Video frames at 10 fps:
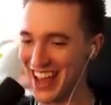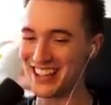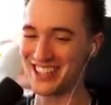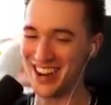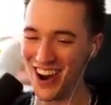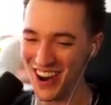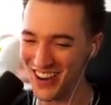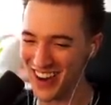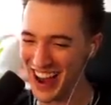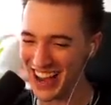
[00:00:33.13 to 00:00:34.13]
There's no way
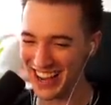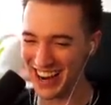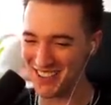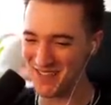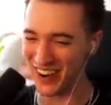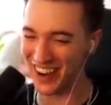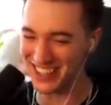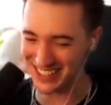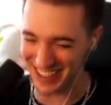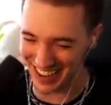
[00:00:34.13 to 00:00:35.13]
I get
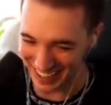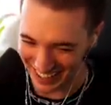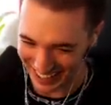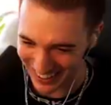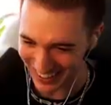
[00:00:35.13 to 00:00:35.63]
imposter.